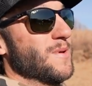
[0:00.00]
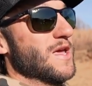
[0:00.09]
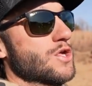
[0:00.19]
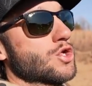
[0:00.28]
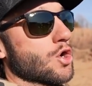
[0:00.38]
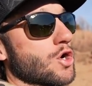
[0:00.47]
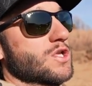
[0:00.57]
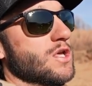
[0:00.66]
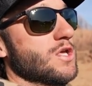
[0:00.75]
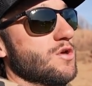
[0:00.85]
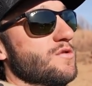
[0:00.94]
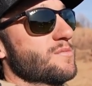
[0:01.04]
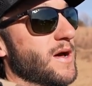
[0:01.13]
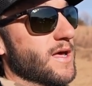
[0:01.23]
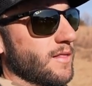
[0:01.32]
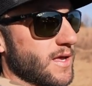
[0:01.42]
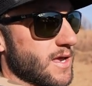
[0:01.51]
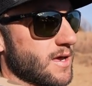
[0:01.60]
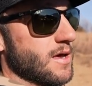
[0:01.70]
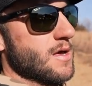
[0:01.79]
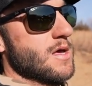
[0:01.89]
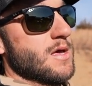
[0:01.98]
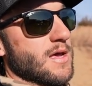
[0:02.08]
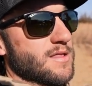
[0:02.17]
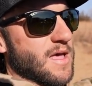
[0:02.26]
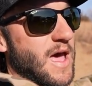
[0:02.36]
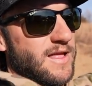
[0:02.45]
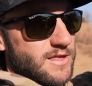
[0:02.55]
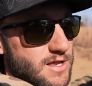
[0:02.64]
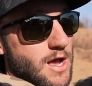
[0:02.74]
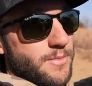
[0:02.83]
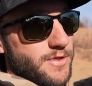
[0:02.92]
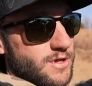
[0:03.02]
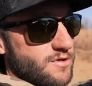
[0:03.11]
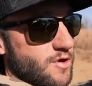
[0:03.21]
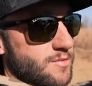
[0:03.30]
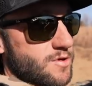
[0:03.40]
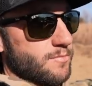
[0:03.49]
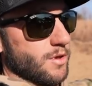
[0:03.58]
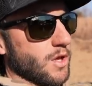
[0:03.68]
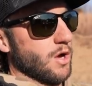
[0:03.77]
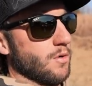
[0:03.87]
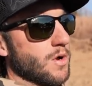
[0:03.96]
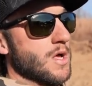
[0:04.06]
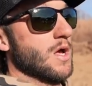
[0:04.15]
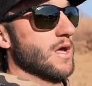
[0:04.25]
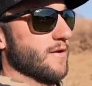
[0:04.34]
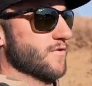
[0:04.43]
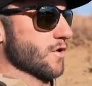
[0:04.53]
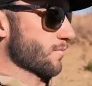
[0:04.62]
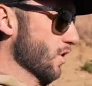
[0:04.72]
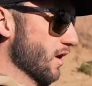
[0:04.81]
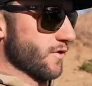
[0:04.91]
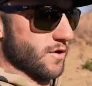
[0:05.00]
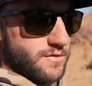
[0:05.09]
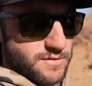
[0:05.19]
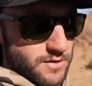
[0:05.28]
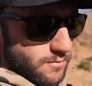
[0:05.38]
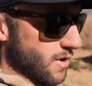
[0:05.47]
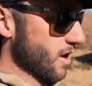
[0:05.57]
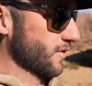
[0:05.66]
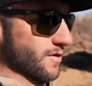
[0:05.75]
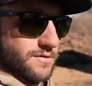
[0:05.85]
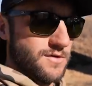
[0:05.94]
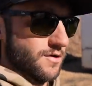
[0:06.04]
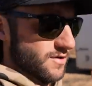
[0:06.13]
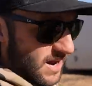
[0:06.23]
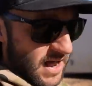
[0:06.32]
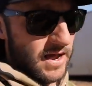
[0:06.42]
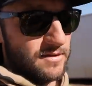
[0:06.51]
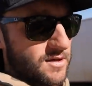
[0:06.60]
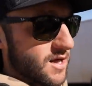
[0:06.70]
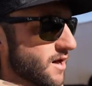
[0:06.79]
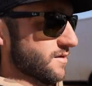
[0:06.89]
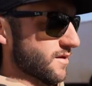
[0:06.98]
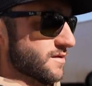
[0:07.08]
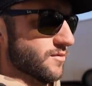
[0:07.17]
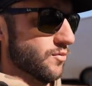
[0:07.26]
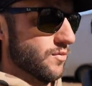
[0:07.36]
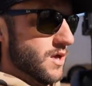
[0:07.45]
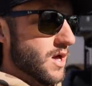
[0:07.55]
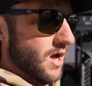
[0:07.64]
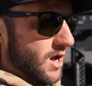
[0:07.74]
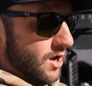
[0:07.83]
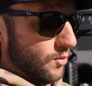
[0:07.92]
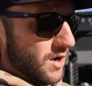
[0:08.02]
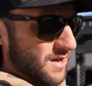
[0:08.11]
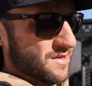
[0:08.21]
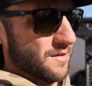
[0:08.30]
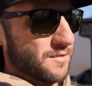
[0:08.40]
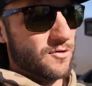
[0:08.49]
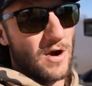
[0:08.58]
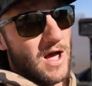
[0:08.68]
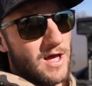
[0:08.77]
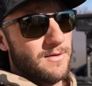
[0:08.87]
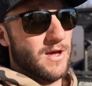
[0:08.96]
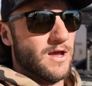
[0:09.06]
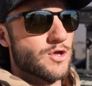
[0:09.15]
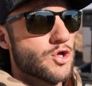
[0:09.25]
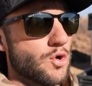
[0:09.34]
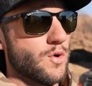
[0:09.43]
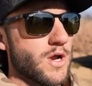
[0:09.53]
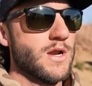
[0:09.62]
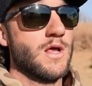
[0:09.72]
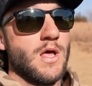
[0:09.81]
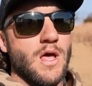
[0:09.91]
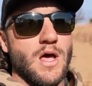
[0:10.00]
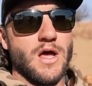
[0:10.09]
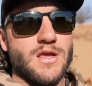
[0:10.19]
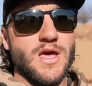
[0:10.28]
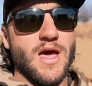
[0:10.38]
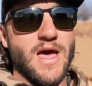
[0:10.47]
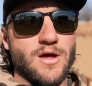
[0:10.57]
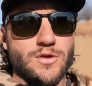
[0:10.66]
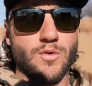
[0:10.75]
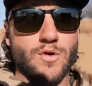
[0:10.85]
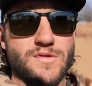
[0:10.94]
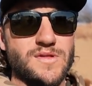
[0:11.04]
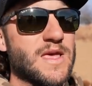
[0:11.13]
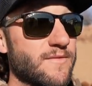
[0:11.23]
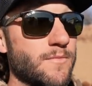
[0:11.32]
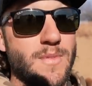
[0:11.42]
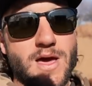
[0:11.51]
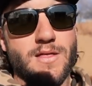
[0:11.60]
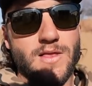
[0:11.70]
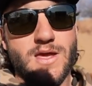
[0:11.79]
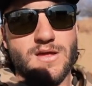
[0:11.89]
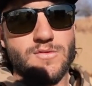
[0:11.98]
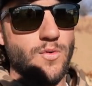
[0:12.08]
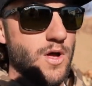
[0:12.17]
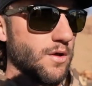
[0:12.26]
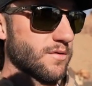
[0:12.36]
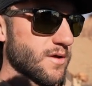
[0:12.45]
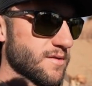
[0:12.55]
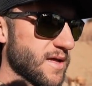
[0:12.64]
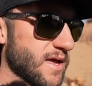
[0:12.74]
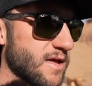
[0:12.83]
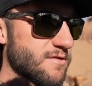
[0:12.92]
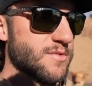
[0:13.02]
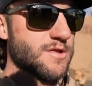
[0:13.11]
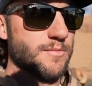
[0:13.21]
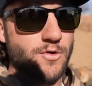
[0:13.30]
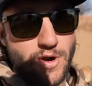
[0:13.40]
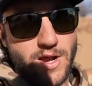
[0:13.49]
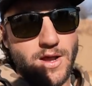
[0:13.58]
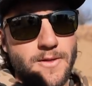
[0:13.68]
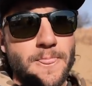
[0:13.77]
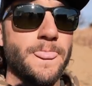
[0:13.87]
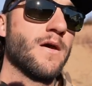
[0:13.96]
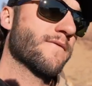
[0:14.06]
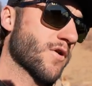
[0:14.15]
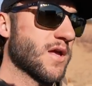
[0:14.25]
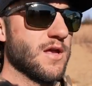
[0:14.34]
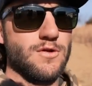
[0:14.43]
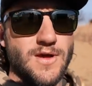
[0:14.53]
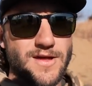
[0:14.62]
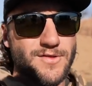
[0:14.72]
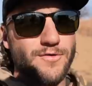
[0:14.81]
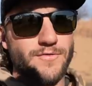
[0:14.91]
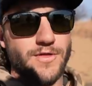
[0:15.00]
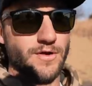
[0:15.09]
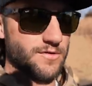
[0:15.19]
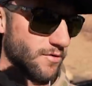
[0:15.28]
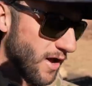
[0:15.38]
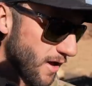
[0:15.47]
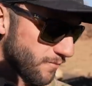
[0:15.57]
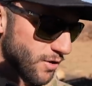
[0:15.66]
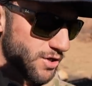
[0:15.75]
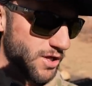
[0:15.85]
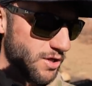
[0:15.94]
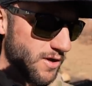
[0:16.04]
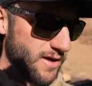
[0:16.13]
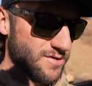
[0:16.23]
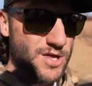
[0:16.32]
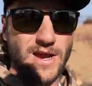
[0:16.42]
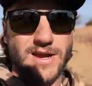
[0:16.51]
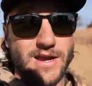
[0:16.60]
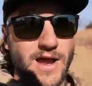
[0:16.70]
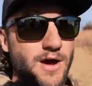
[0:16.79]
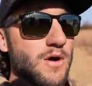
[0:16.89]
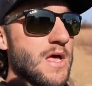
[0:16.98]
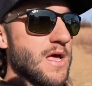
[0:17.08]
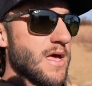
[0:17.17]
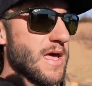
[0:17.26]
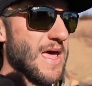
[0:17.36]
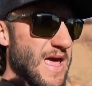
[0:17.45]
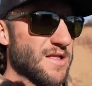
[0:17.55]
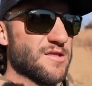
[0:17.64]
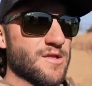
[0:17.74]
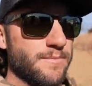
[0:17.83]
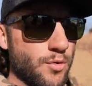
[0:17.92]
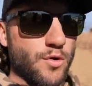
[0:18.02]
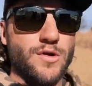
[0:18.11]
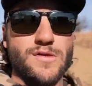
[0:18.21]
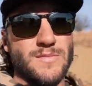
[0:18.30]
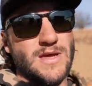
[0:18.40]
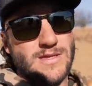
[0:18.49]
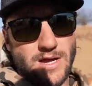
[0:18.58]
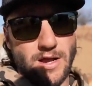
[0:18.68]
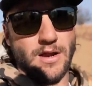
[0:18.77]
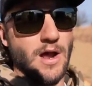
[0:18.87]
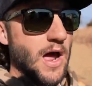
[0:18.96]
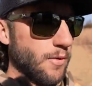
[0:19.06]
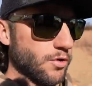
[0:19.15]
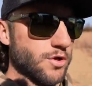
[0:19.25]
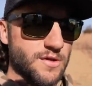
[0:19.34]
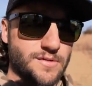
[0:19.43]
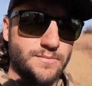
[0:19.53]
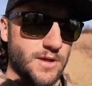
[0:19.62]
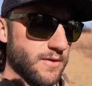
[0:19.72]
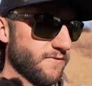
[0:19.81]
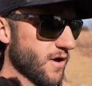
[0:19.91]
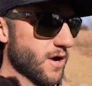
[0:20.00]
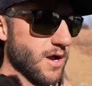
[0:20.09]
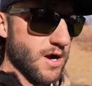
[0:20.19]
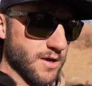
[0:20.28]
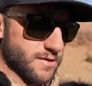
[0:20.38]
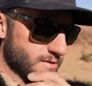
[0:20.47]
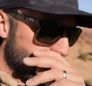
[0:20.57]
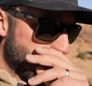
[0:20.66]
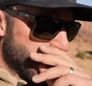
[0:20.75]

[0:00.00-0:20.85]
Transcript: Be sure to use my link. It's at the top of the description below. If your brothers, your mothers, your dads, cousins uh, want to subscribe and join Uncut Outdoors, give them my link as well because that gives me some credit for getting you guys over there. So I appreciate you guys checking it out it supports me a ton. I will just be very honest.